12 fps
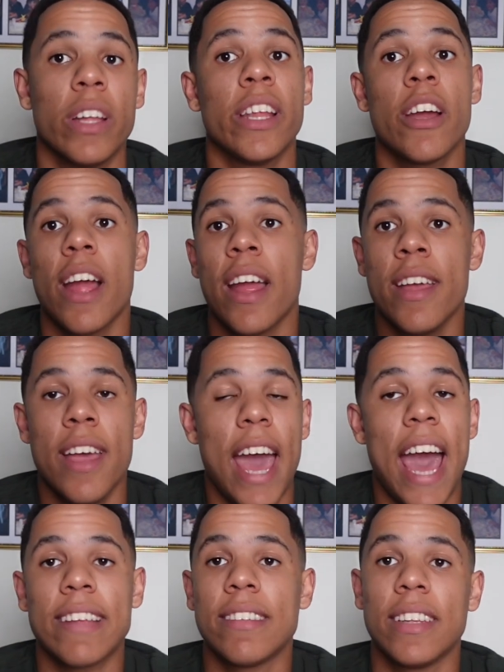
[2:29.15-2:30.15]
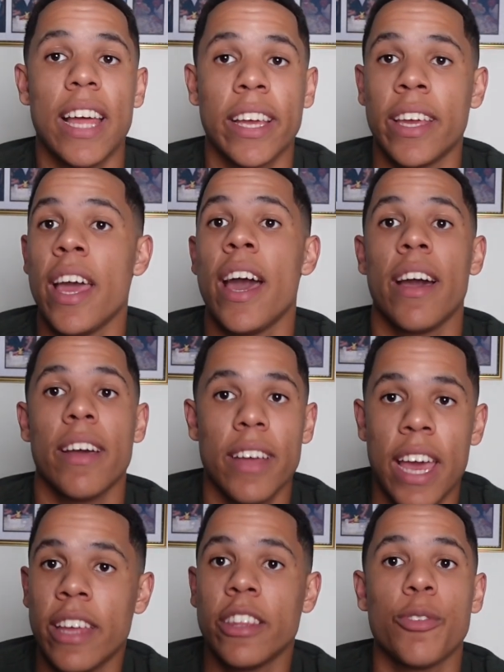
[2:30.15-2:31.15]
And they're acting like, yeah,
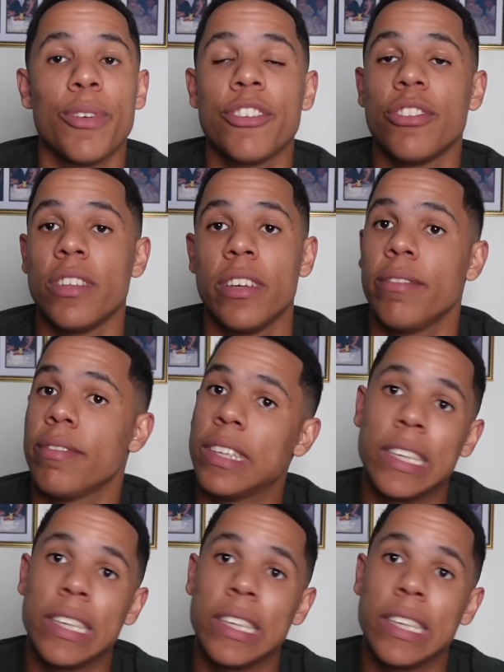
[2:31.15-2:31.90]
Anthony Richardson,